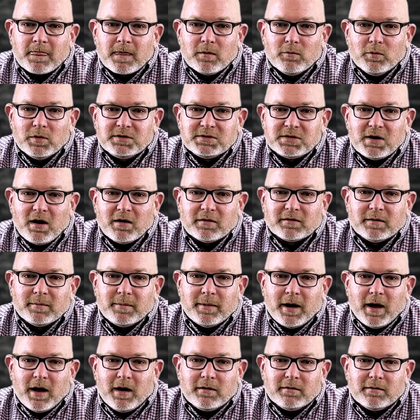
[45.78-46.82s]
we talked
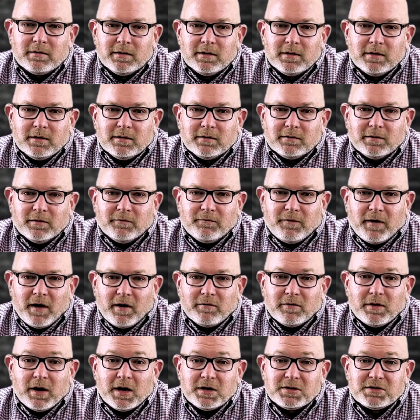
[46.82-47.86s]
about the
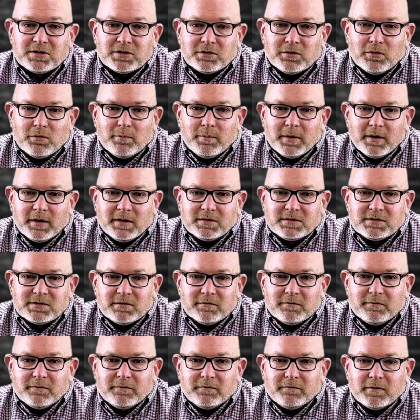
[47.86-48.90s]
foundational piece
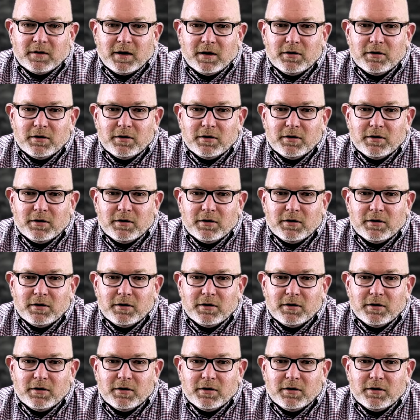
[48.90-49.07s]
of